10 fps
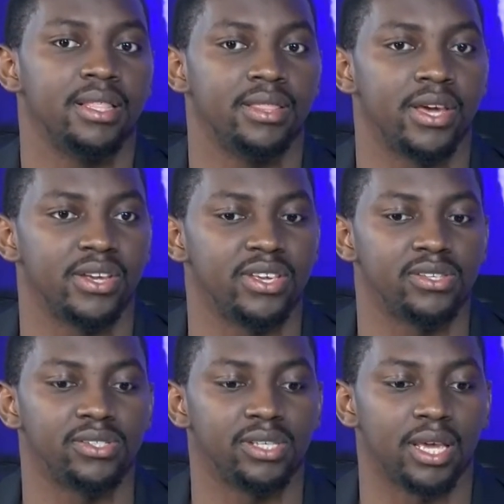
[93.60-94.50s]
there is
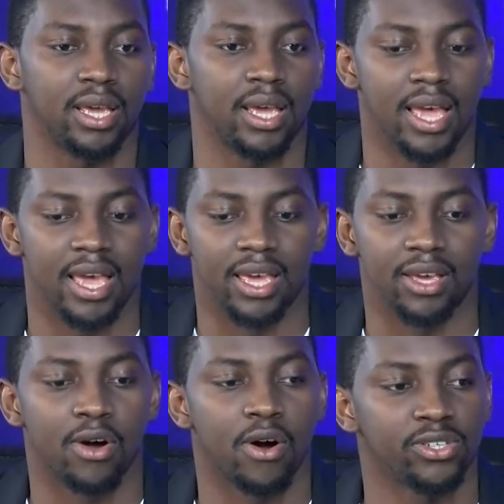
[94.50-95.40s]
a
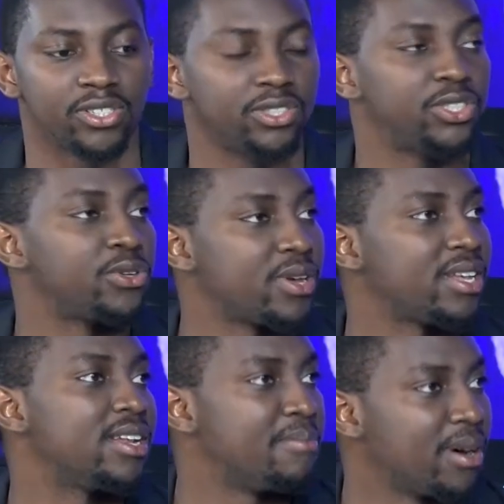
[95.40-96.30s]

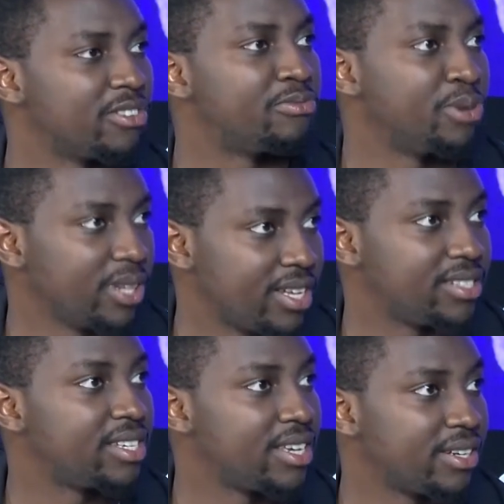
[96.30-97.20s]
concentrated amount of brilliance
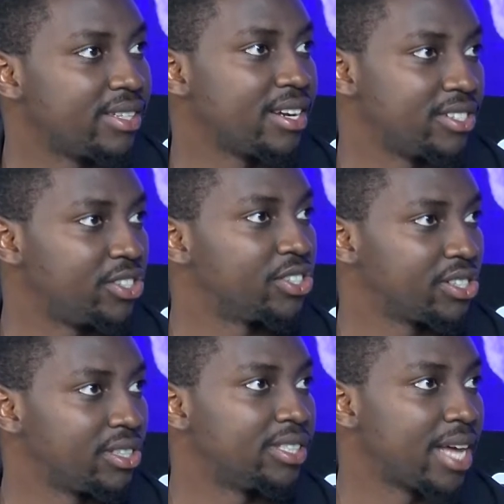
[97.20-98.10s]
here that is just
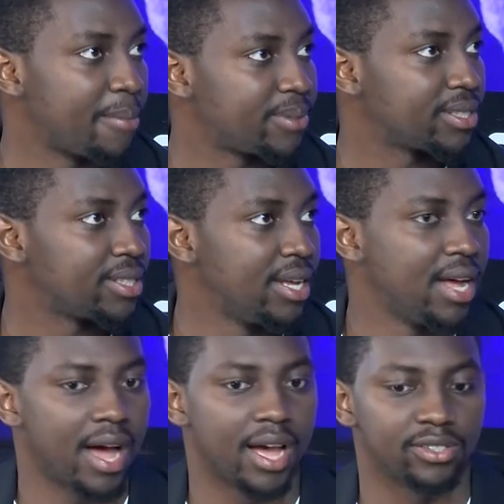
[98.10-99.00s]
untapped.
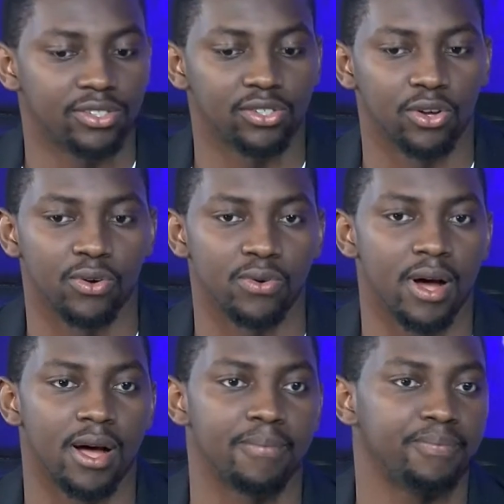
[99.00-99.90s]
Right. And so
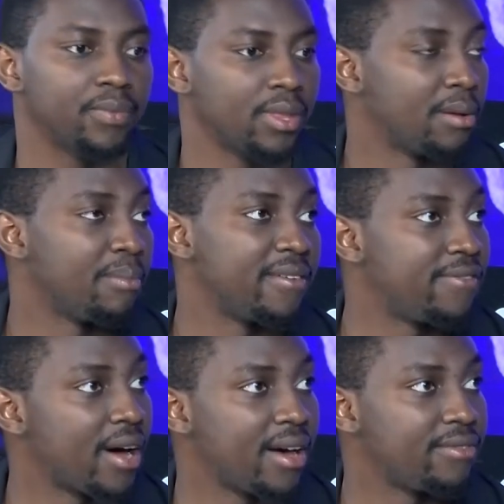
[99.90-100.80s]
um, my
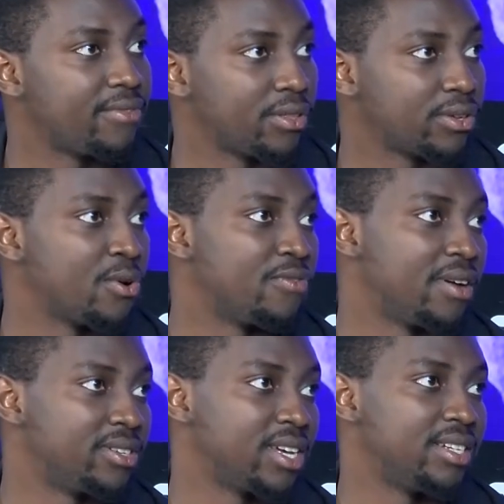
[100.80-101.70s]
five other
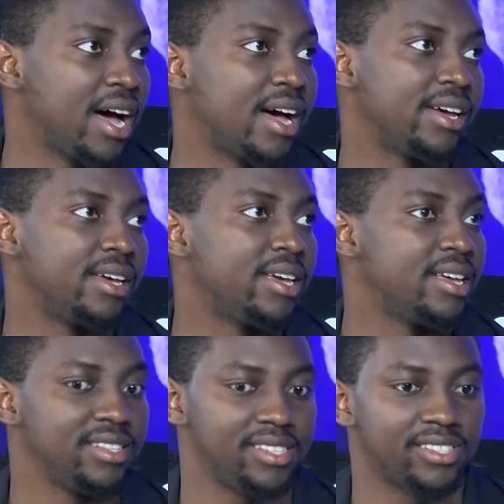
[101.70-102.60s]
co-founders and I
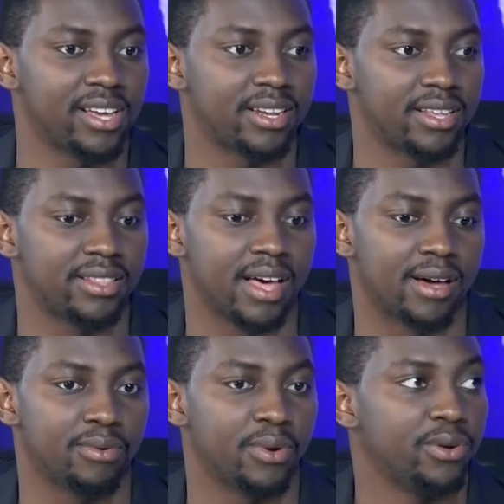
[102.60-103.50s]
decided that
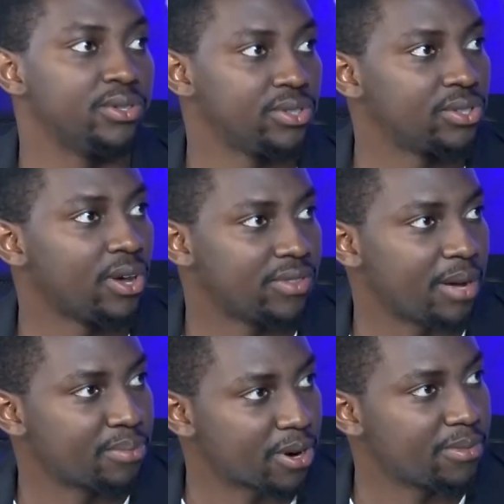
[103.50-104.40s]
we're going to solve that
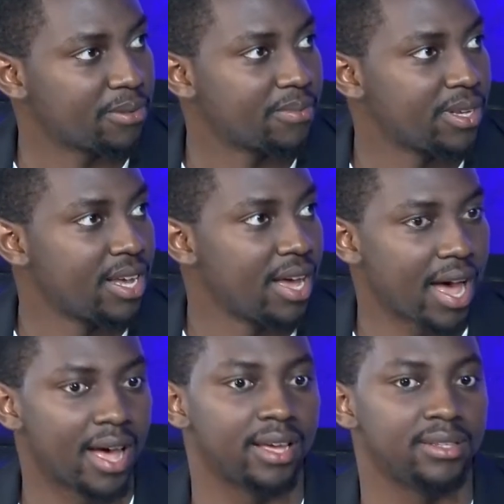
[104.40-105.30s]
problem.
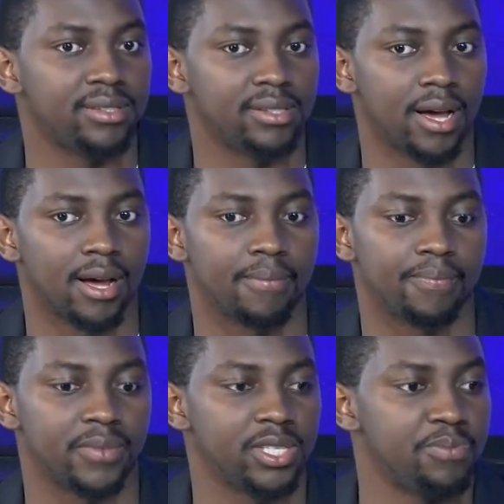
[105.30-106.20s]
And um,
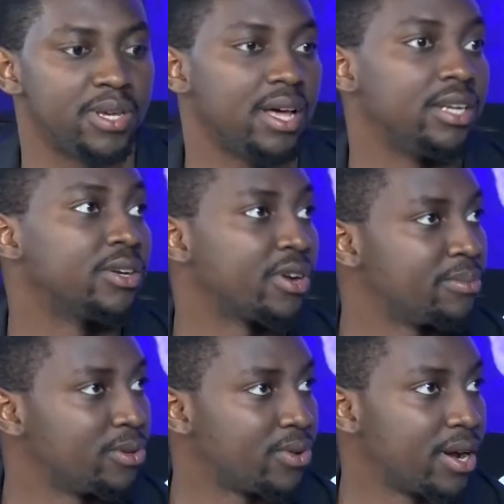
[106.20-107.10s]
it's been an
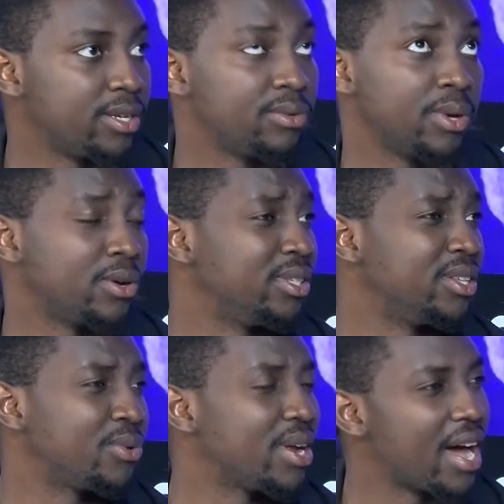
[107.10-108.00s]
incredible ride. We're only
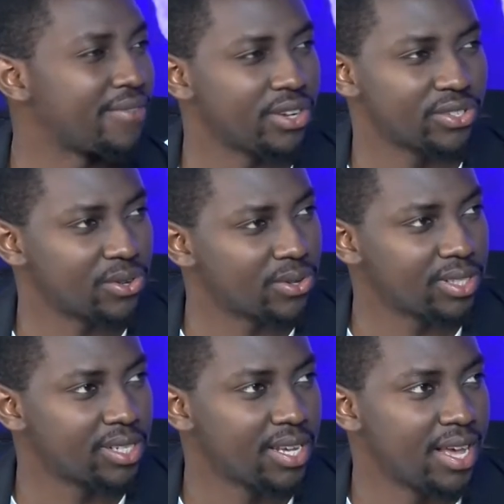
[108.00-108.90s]
three and a half years old.
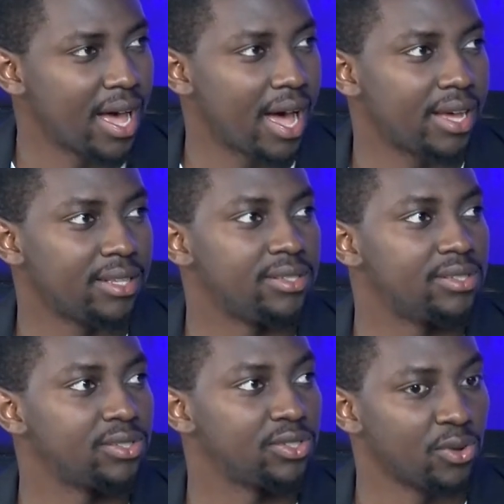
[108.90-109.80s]
And
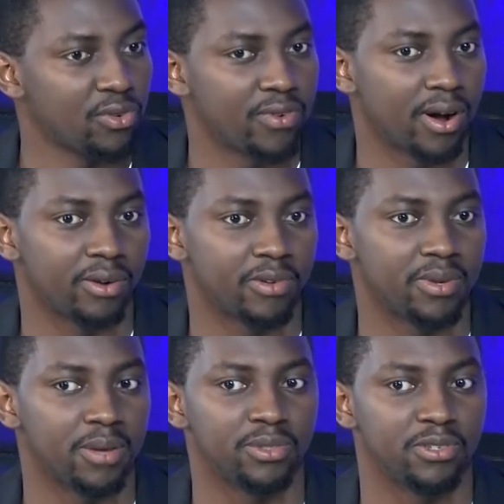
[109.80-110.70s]
so far, we've been
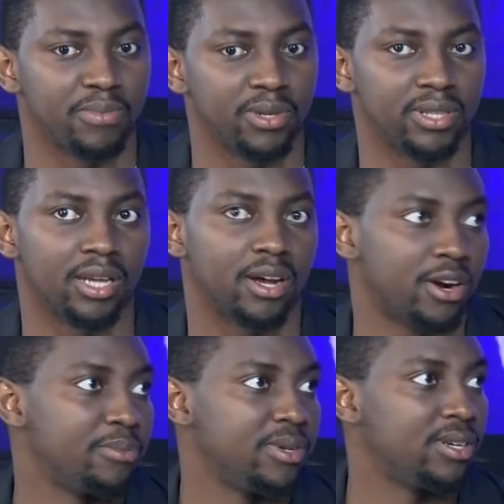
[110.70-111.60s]
able to build an army